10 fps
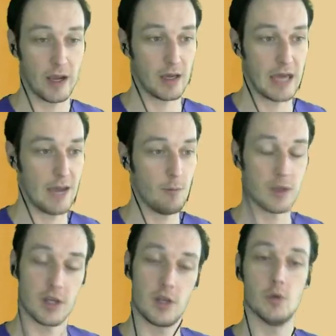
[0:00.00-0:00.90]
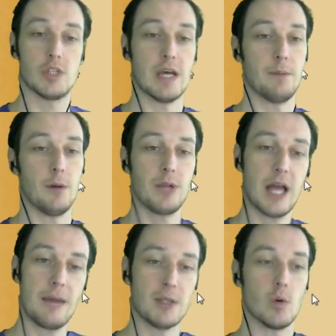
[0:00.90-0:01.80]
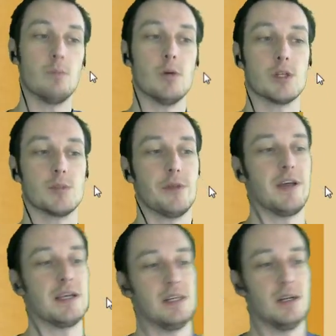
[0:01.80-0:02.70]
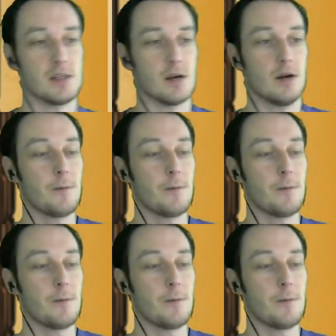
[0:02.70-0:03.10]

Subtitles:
a game with a huge tempo play by doing multiple things in a turn.